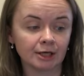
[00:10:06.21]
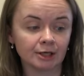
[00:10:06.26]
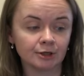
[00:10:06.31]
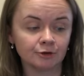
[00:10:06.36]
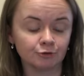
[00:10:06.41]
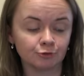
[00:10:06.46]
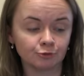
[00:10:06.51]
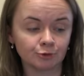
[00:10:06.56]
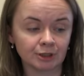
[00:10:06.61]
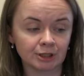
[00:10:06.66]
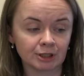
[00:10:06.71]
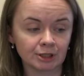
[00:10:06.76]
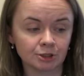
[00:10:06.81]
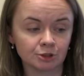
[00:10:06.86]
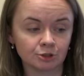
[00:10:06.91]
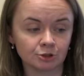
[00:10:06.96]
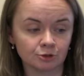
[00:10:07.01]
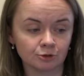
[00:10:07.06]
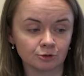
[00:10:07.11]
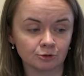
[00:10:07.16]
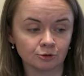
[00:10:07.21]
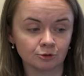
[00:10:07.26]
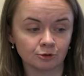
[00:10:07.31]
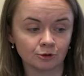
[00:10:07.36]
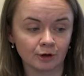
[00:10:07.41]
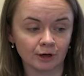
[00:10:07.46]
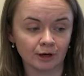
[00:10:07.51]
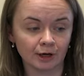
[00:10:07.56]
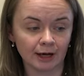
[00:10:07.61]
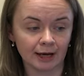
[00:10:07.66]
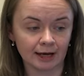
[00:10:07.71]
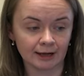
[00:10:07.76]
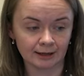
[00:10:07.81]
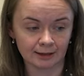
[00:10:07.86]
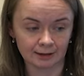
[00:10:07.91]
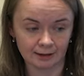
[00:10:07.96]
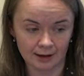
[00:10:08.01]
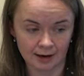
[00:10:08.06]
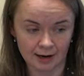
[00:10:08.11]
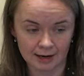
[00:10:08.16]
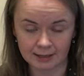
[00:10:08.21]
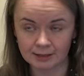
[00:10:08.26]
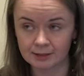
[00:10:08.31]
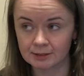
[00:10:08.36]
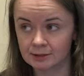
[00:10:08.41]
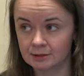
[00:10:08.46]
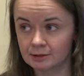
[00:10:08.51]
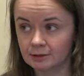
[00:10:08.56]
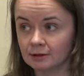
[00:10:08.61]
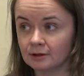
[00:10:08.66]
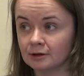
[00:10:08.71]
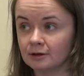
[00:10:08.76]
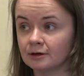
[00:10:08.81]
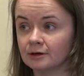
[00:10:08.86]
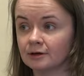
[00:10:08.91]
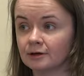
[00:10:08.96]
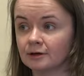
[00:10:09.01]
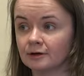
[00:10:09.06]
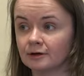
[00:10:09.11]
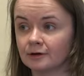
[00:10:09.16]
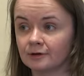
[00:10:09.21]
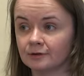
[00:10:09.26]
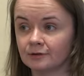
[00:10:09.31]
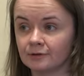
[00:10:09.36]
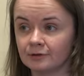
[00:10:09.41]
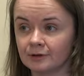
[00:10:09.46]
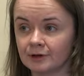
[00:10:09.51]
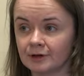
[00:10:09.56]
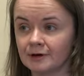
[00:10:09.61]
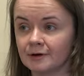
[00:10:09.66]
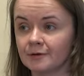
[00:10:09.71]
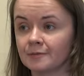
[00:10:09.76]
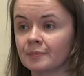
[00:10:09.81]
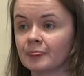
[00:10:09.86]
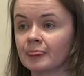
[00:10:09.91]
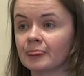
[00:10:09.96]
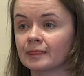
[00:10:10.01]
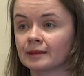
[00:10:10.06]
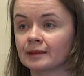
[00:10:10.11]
If we need to analyze the